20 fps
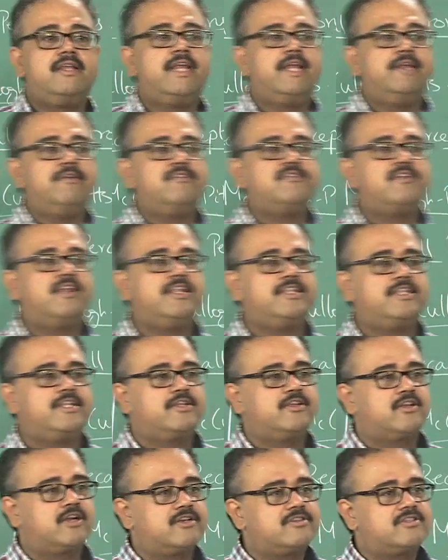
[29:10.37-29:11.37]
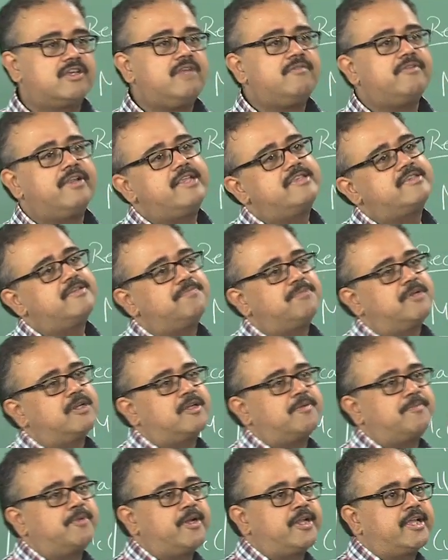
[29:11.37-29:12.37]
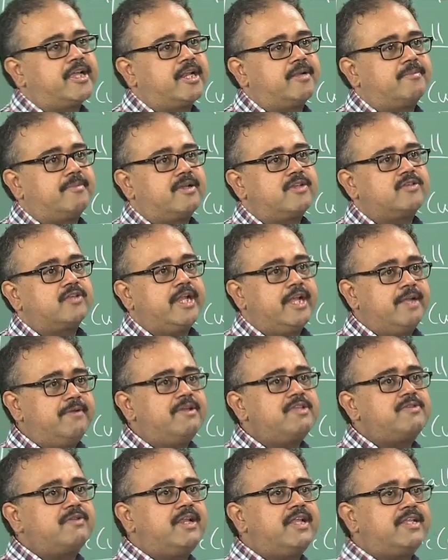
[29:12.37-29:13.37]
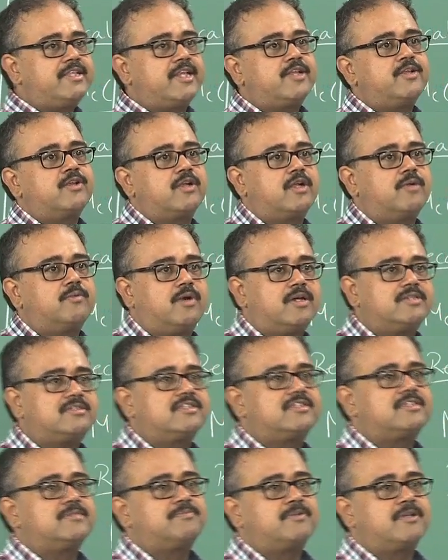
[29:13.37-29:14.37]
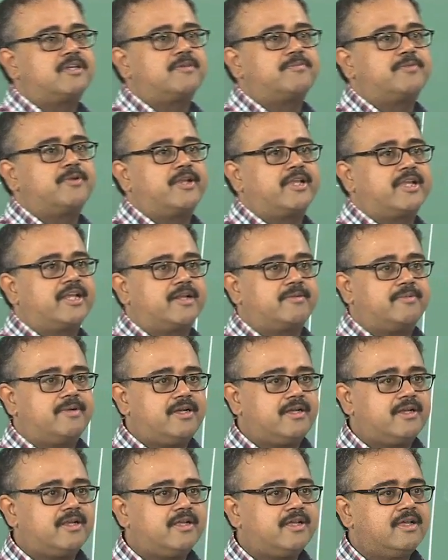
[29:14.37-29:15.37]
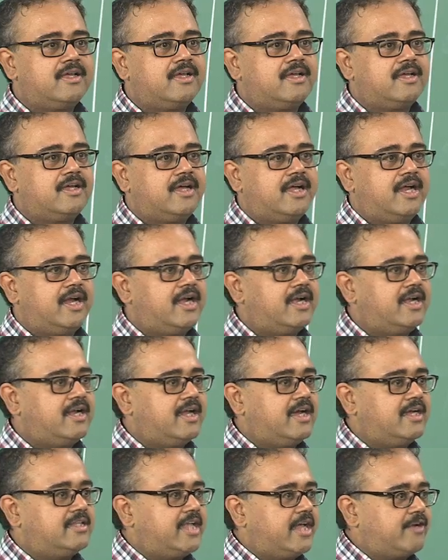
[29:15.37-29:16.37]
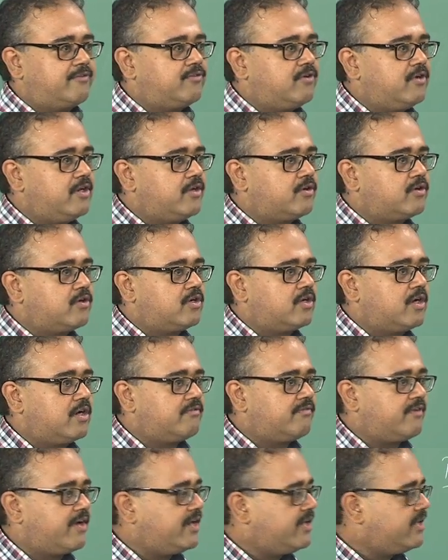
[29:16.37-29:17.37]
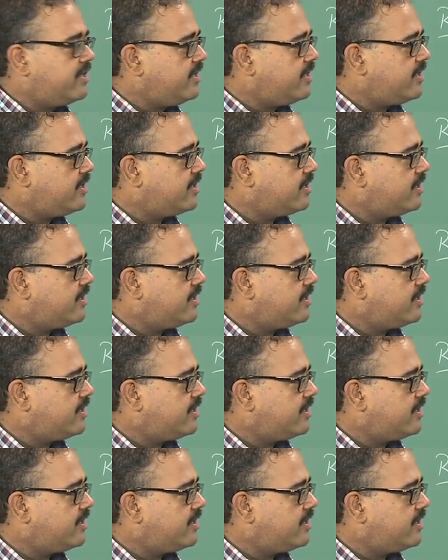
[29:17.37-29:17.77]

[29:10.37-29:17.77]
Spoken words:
Individually the neurons are very simple computing elements. So individually the neuron was a simple computing element, and therefore you could not find the